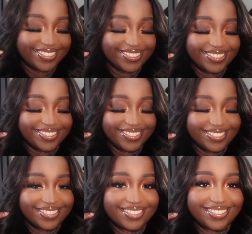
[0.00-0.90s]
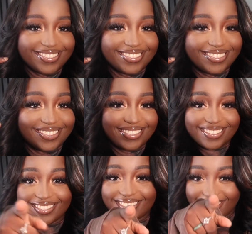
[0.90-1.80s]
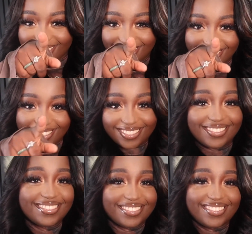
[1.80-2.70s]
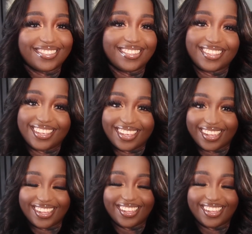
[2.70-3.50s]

and see her at the model look salon yes.